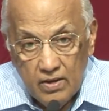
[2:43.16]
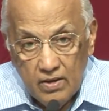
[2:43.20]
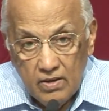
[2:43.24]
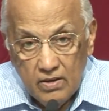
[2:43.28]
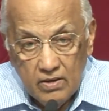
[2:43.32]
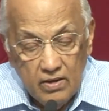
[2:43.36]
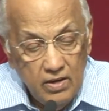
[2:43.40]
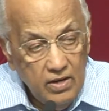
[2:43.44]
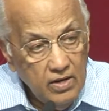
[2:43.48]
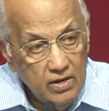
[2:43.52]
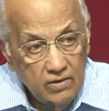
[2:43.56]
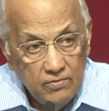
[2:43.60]

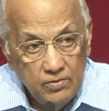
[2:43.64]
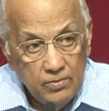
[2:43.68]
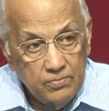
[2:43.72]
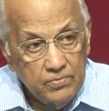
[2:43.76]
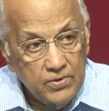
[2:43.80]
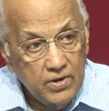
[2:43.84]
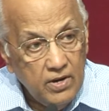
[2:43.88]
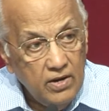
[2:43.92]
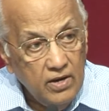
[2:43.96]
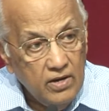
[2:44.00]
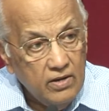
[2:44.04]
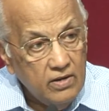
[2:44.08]
he never
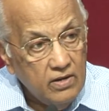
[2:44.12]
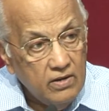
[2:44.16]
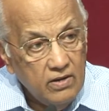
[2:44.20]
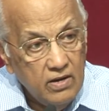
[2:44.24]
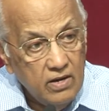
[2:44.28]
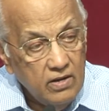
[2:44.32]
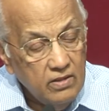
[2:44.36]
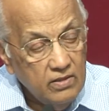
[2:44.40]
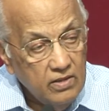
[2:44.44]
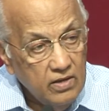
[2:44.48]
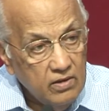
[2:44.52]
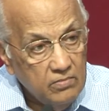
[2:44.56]
predicted
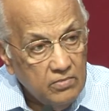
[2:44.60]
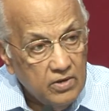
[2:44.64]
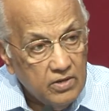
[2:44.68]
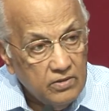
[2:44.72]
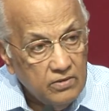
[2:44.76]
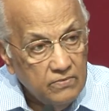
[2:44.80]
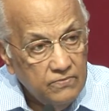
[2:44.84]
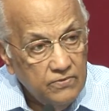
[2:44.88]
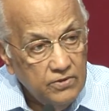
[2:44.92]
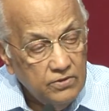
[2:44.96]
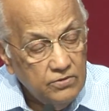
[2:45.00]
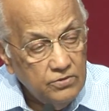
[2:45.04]
anything about
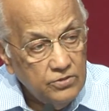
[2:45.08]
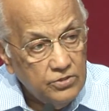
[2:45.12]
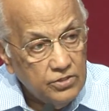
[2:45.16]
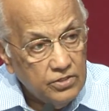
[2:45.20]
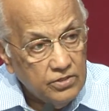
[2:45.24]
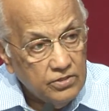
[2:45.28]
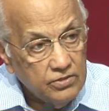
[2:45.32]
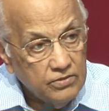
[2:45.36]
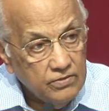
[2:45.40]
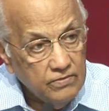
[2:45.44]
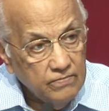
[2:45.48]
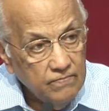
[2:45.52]
the
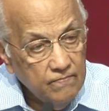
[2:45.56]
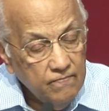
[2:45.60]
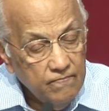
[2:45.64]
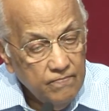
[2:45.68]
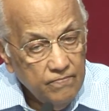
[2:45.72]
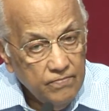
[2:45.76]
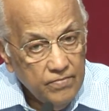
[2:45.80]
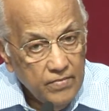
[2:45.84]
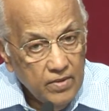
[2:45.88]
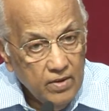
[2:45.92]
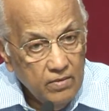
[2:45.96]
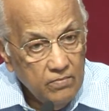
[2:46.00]
future,
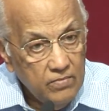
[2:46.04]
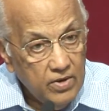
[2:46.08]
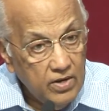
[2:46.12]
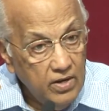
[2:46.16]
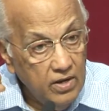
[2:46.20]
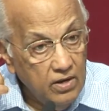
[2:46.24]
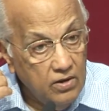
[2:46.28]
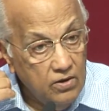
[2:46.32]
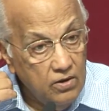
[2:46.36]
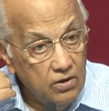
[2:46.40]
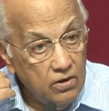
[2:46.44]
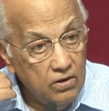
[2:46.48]
but
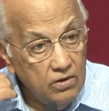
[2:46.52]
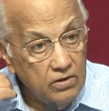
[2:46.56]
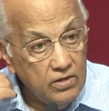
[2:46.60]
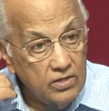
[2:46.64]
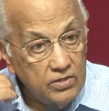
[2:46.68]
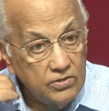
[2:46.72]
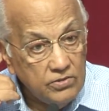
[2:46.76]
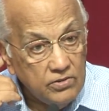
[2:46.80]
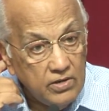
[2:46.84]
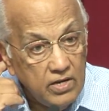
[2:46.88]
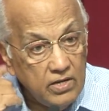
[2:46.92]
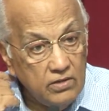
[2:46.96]
he called
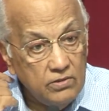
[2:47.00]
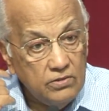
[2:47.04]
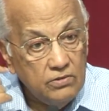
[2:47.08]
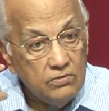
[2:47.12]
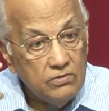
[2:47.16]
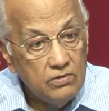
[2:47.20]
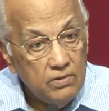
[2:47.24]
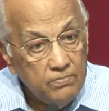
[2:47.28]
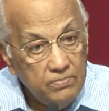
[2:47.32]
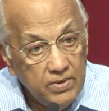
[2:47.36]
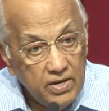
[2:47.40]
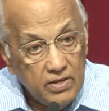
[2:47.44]
Israel to
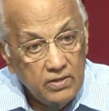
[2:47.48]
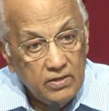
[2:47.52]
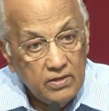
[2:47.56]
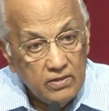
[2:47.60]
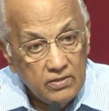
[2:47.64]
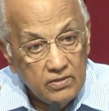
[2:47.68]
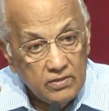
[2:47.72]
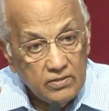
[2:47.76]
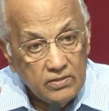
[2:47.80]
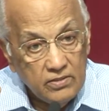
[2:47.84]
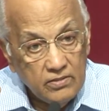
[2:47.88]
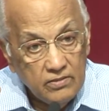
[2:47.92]

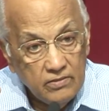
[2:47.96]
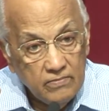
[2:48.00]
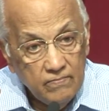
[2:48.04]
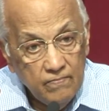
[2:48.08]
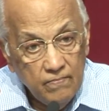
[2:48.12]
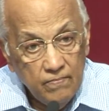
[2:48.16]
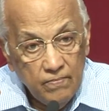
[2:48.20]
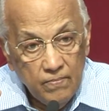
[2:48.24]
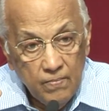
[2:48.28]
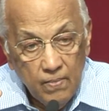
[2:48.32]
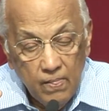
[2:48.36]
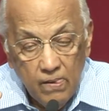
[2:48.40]
repentance.
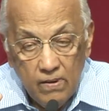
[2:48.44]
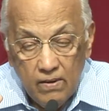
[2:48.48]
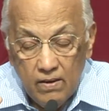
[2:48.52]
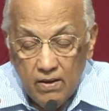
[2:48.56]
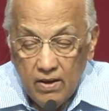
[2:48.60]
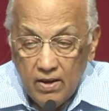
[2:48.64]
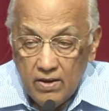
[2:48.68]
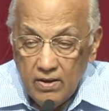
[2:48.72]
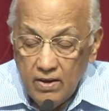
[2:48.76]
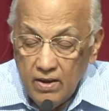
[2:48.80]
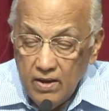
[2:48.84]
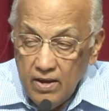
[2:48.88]

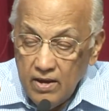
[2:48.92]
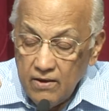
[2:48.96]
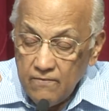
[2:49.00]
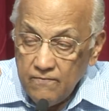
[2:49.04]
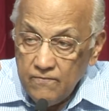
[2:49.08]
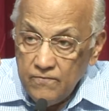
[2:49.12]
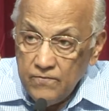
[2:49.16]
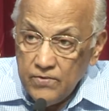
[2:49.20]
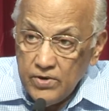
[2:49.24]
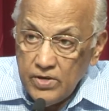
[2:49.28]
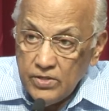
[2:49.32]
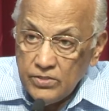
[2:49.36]
And
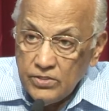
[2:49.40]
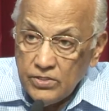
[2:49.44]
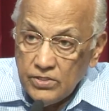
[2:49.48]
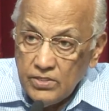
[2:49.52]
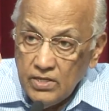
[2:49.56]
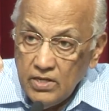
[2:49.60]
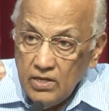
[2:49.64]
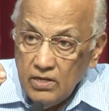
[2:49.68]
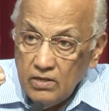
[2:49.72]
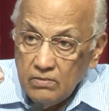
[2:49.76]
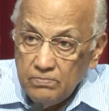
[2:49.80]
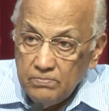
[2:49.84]
every
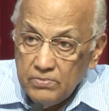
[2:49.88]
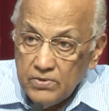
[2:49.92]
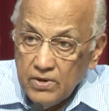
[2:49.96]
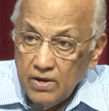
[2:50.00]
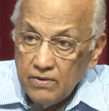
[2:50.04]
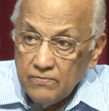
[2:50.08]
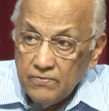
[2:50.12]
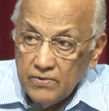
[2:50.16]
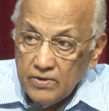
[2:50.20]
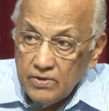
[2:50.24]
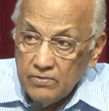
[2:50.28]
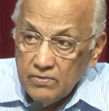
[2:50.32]
single
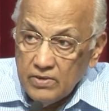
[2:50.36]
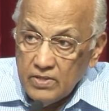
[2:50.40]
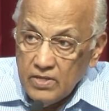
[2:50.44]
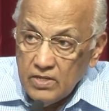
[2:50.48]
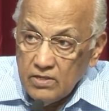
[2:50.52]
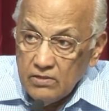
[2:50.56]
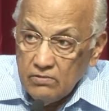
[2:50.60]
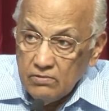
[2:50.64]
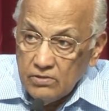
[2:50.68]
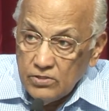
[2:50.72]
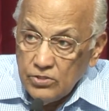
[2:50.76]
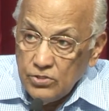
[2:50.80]
prophet, whether
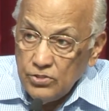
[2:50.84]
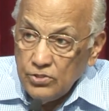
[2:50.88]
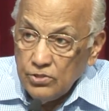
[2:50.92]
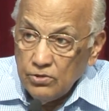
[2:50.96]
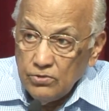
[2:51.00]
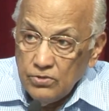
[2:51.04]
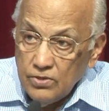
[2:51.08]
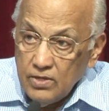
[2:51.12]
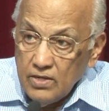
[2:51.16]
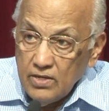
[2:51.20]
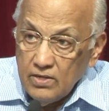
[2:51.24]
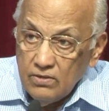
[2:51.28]
it was
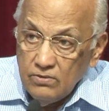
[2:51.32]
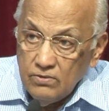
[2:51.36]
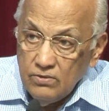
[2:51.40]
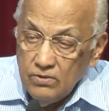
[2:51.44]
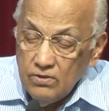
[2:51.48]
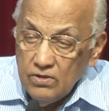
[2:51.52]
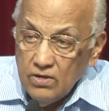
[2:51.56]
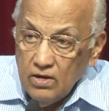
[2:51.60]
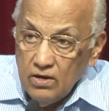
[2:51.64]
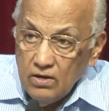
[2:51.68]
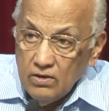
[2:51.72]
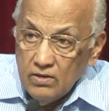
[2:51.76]
Jonah who
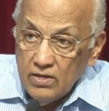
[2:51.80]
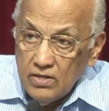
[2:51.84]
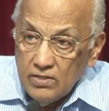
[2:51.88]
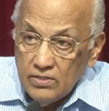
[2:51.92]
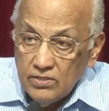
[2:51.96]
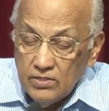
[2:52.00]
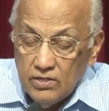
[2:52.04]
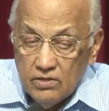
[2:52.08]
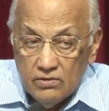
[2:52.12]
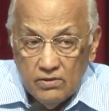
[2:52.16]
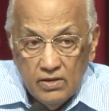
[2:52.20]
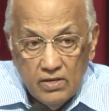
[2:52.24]
called
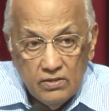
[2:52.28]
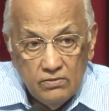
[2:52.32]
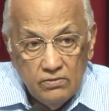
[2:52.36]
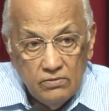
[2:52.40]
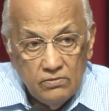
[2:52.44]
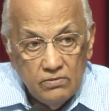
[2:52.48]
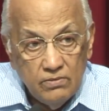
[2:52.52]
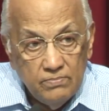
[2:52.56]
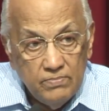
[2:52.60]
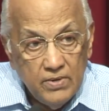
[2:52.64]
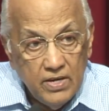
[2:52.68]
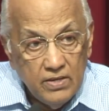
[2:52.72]
Assyria to
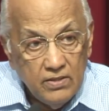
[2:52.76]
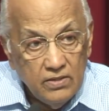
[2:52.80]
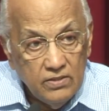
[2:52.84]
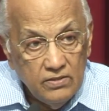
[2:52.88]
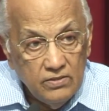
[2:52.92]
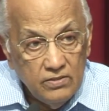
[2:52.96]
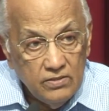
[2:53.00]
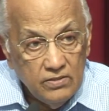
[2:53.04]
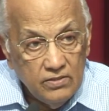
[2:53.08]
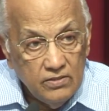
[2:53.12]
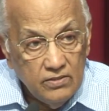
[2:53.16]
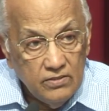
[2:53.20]

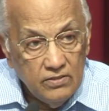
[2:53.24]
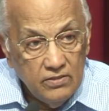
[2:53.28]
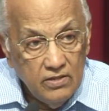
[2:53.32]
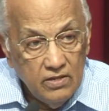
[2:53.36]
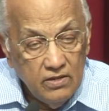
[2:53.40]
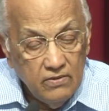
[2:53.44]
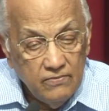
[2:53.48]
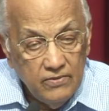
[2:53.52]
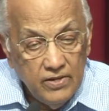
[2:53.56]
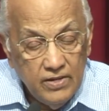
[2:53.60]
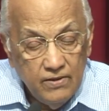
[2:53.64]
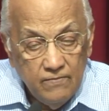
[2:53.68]
repentance,
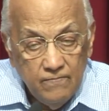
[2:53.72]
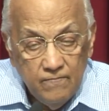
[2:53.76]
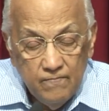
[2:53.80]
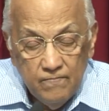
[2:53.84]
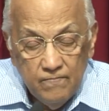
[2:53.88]
Nineveh,